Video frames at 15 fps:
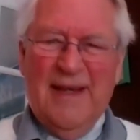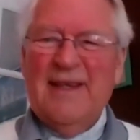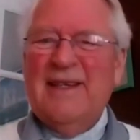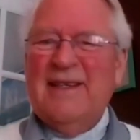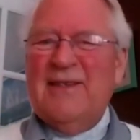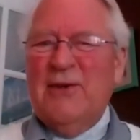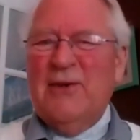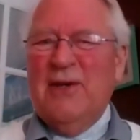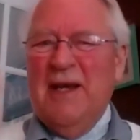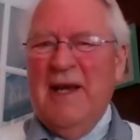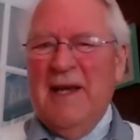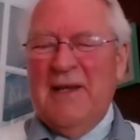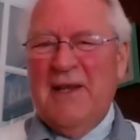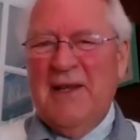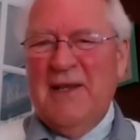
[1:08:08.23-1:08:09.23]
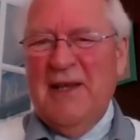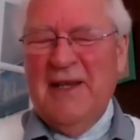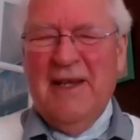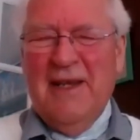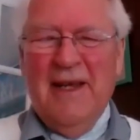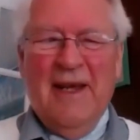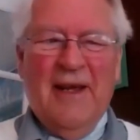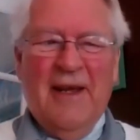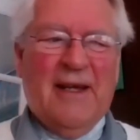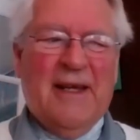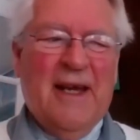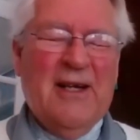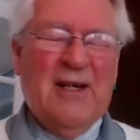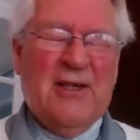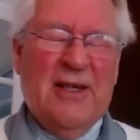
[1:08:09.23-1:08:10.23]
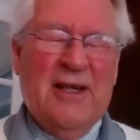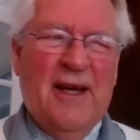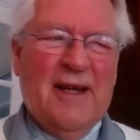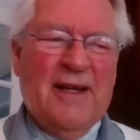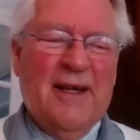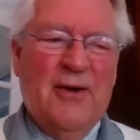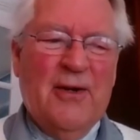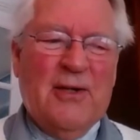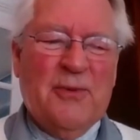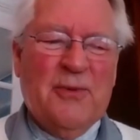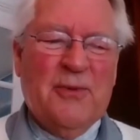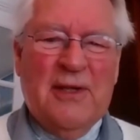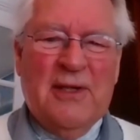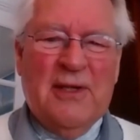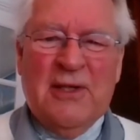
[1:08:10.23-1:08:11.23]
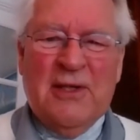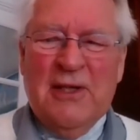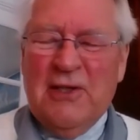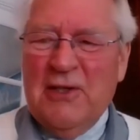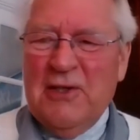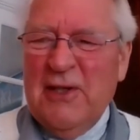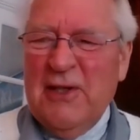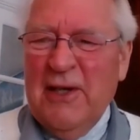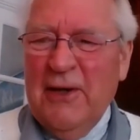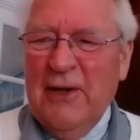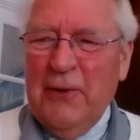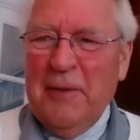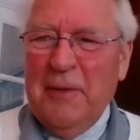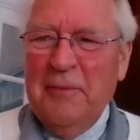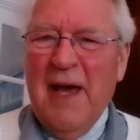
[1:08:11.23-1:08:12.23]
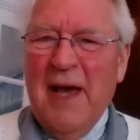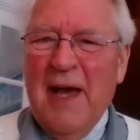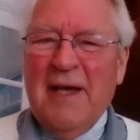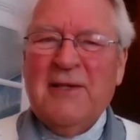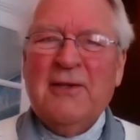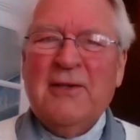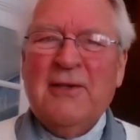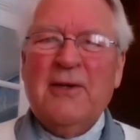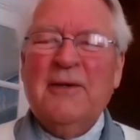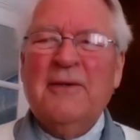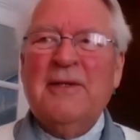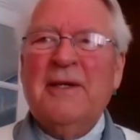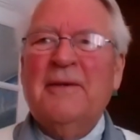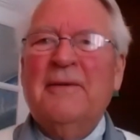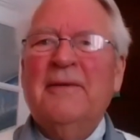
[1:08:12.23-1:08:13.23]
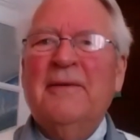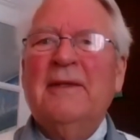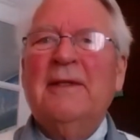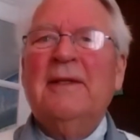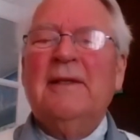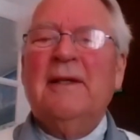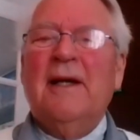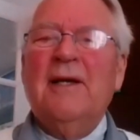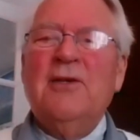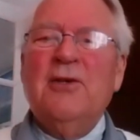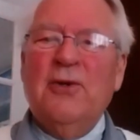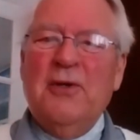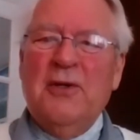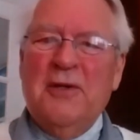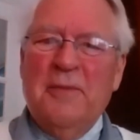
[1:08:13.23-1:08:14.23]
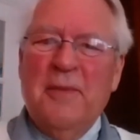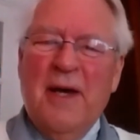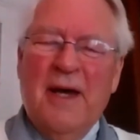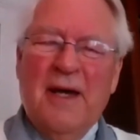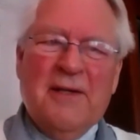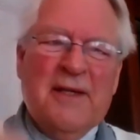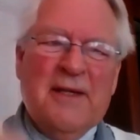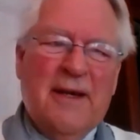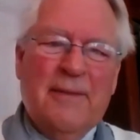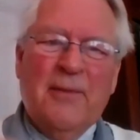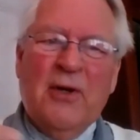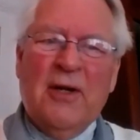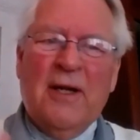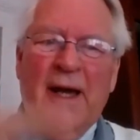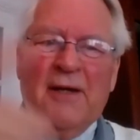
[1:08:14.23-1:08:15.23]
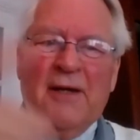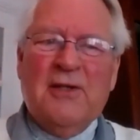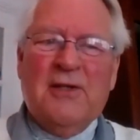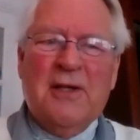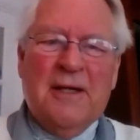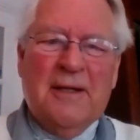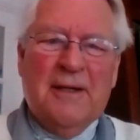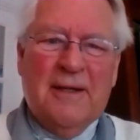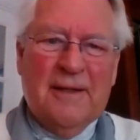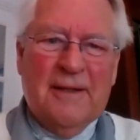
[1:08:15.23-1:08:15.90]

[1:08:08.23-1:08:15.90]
so then occasionally I go into one of the churches and they're holding mass, you know, so I join in the mass. Now I'm not allowed to take